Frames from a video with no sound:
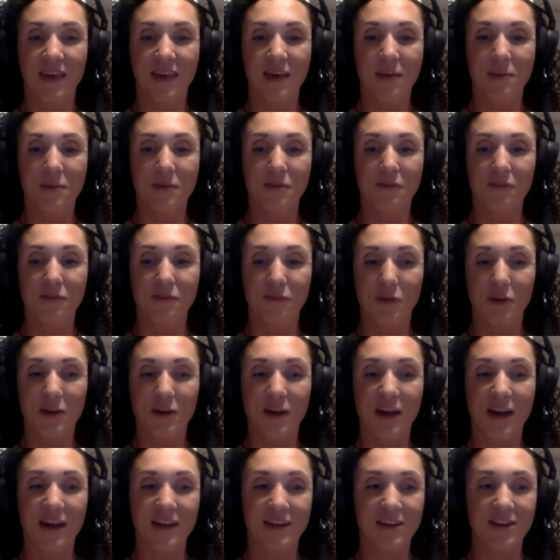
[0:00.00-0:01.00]

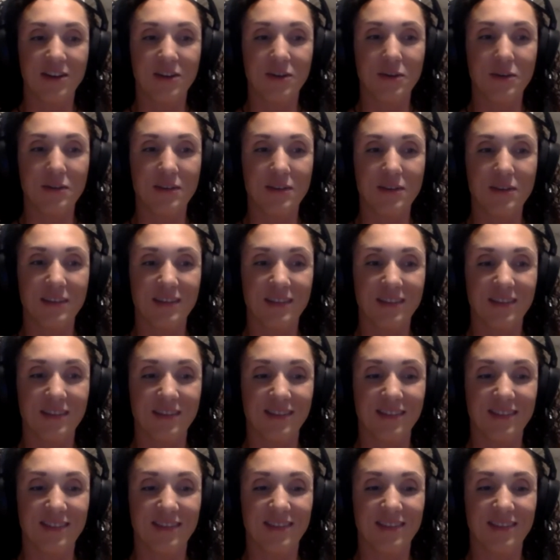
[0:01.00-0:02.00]
before I knew
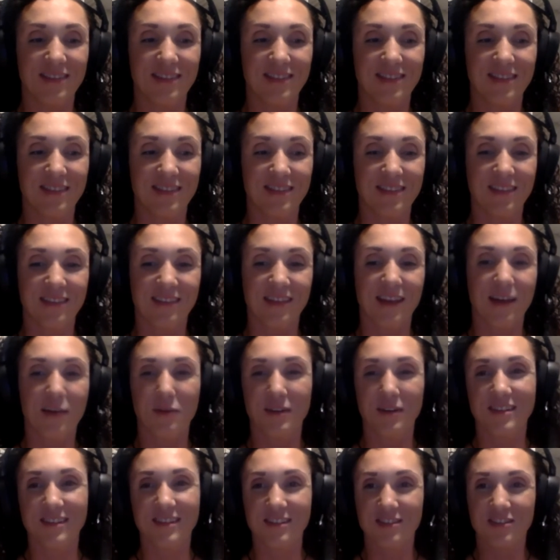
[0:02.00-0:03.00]
that
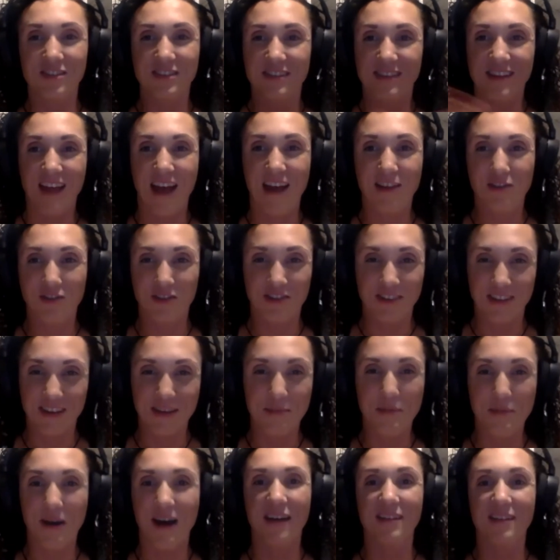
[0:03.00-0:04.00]
wasn't just
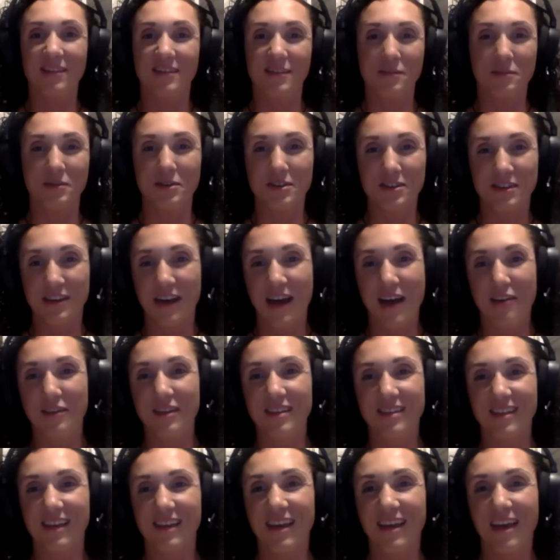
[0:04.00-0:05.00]
naturally possible. I
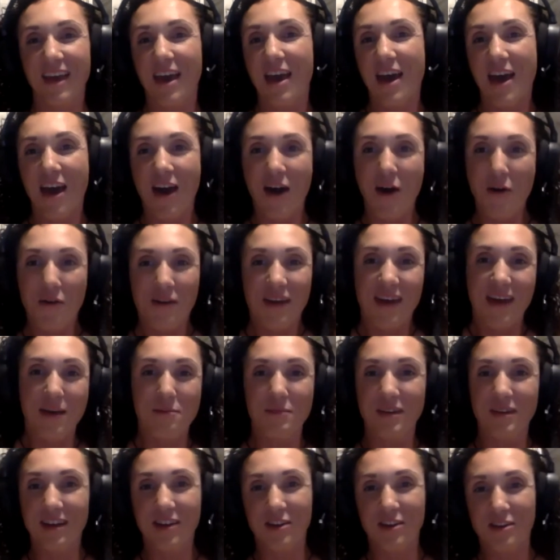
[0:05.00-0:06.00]
was like, okay,
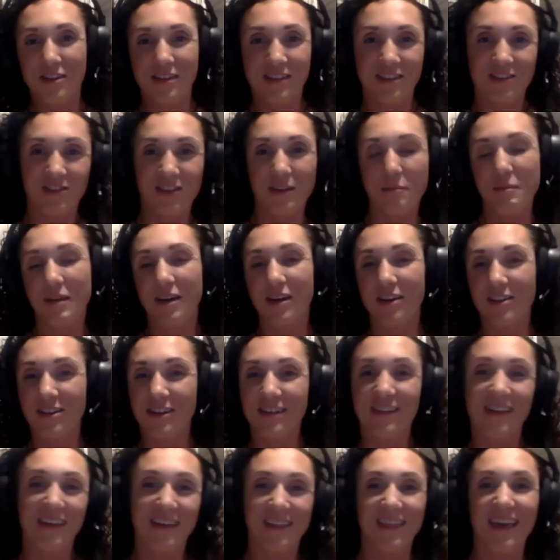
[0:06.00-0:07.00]
I'm gonna go to the gym and I'll
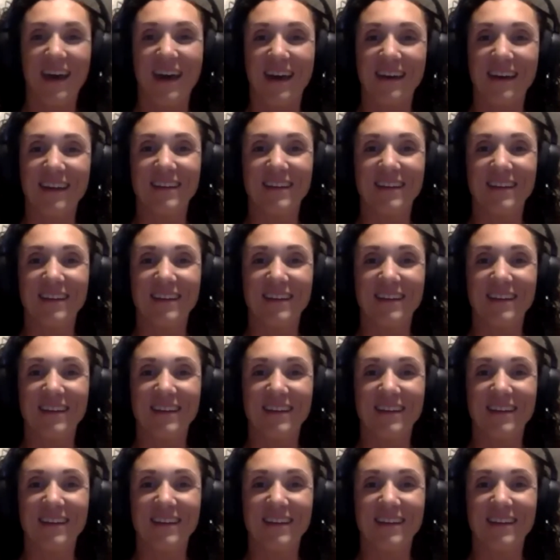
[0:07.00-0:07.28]
look like that.